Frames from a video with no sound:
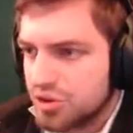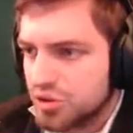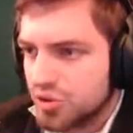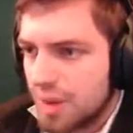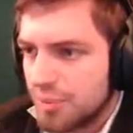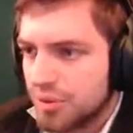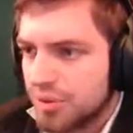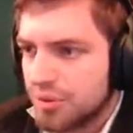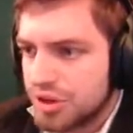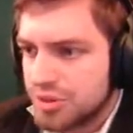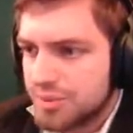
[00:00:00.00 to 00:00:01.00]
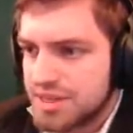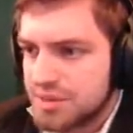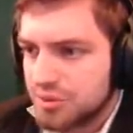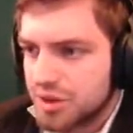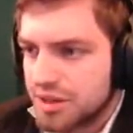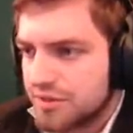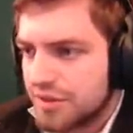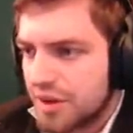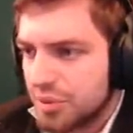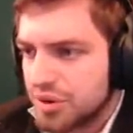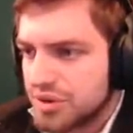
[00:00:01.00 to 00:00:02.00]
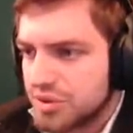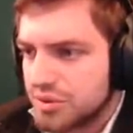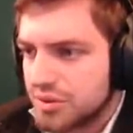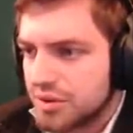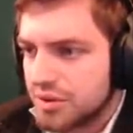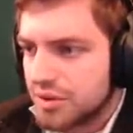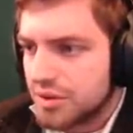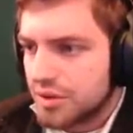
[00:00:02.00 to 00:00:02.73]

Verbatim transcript: trapper, which I'm guessing we're gonna have to fight pretty soon.